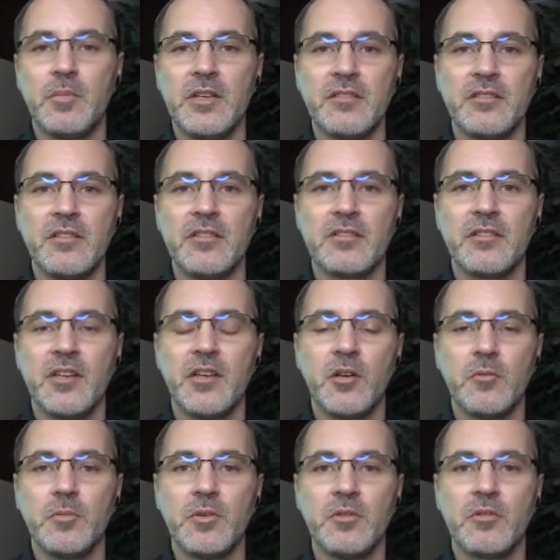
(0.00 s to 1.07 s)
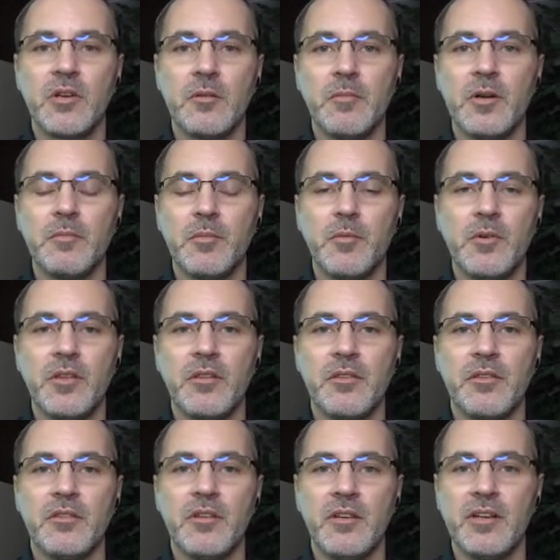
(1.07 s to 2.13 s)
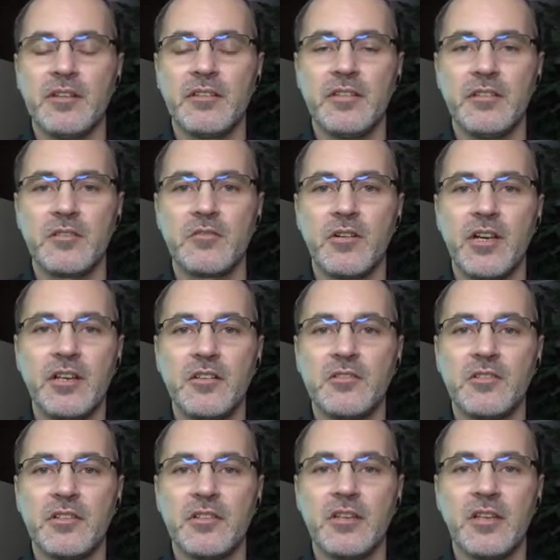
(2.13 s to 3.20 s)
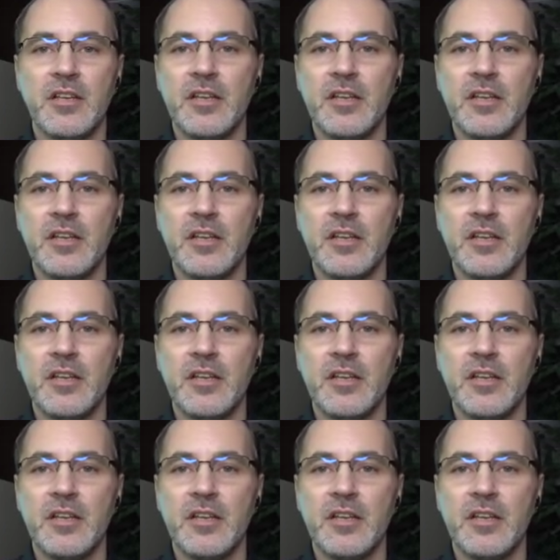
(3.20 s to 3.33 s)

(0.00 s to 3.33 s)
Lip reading: business to help you come up with an IT strategy.